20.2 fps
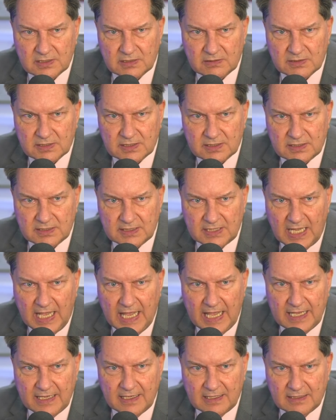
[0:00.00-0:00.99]
So, it's
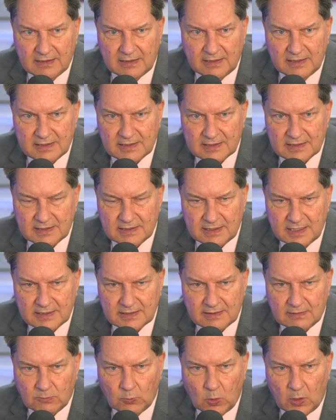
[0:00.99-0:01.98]
tagging things it
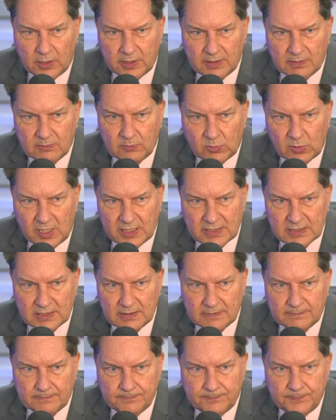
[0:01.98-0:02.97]
doesn't want
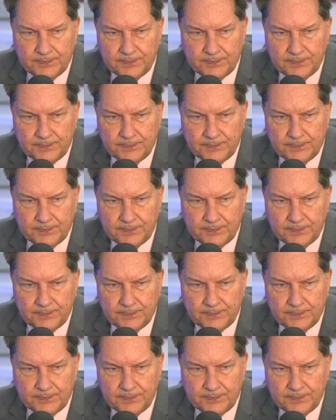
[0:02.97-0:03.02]
present.